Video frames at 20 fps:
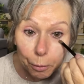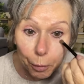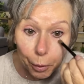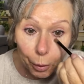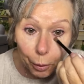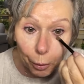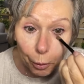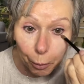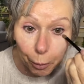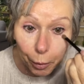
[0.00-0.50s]

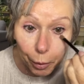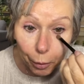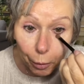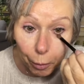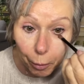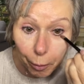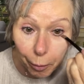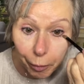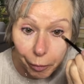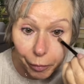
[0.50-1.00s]
purple.
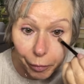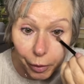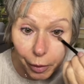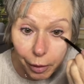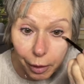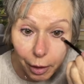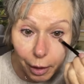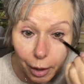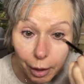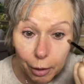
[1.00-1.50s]

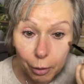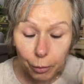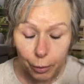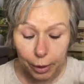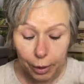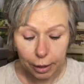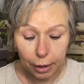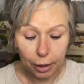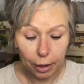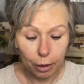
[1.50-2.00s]
There we
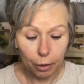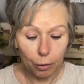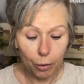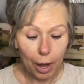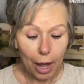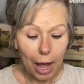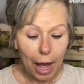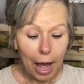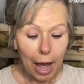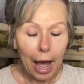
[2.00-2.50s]
go.
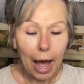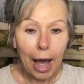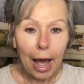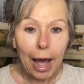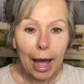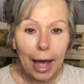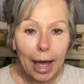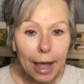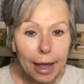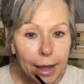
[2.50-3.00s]

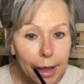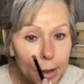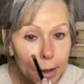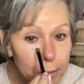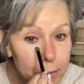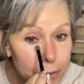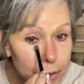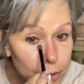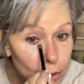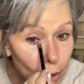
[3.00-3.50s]
I
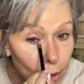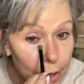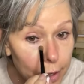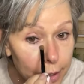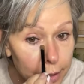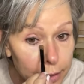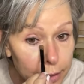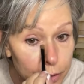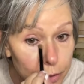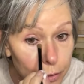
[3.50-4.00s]
am
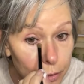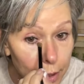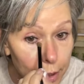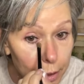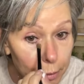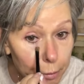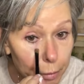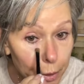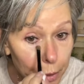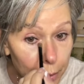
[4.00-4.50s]
starting to
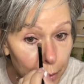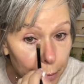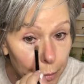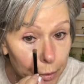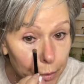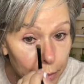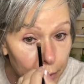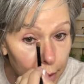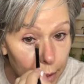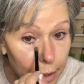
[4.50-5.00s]
get
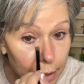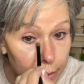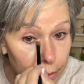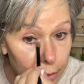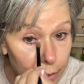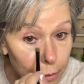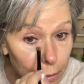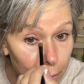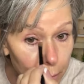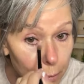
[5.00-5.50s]
purple
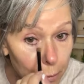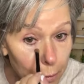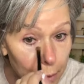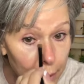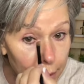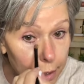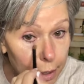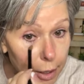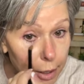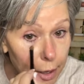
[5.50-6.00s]
under
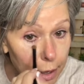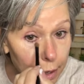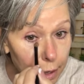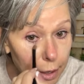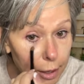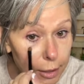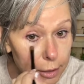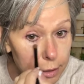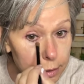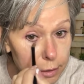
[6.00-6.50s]
my
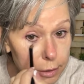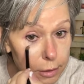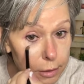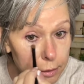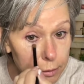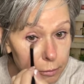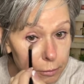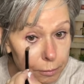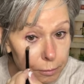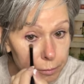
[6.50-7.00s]
eyes.
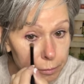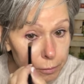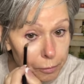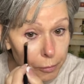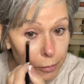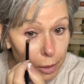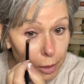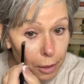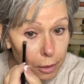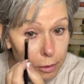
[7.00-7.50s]

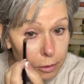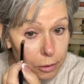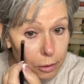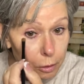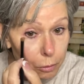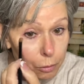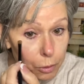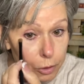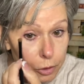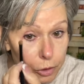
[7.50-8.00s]

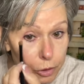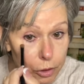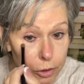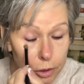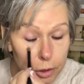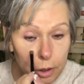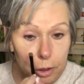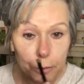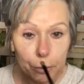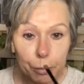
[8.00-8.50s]
So we're just
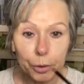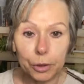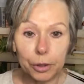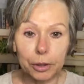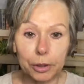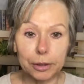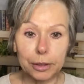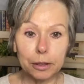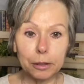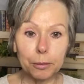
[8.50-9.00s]
going to put a
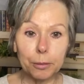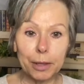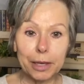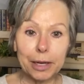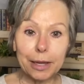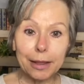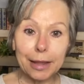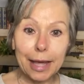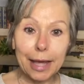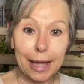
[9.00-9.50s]
little bit
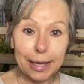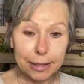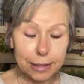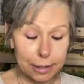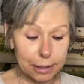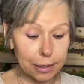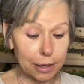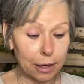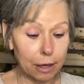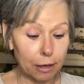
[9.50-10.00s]
of that
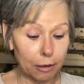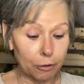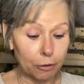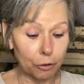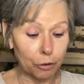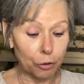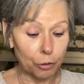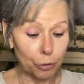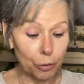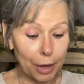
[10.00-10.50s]
to color
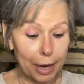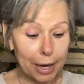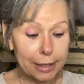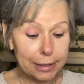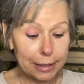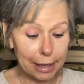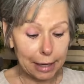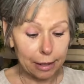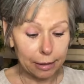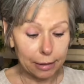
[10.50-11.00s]

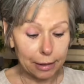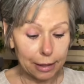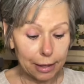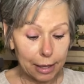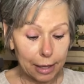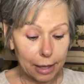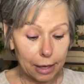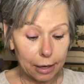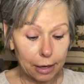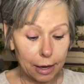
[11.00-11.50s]
correct, and
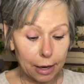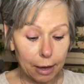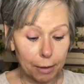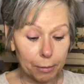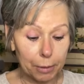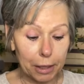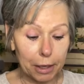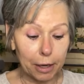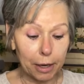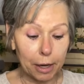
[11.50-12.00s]
then I'm
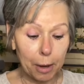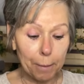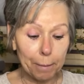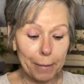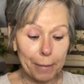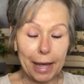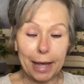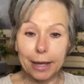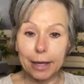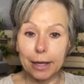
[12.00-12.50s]
going to come
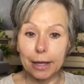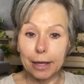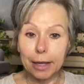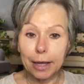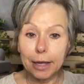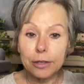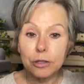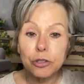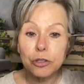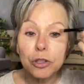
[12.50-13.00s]
back and
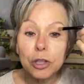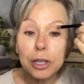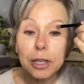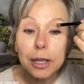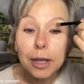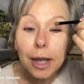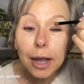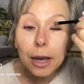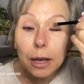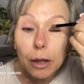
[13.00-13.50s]
catch the
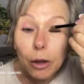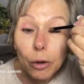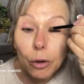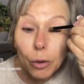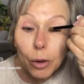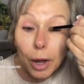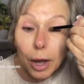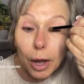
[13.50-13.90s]
yellow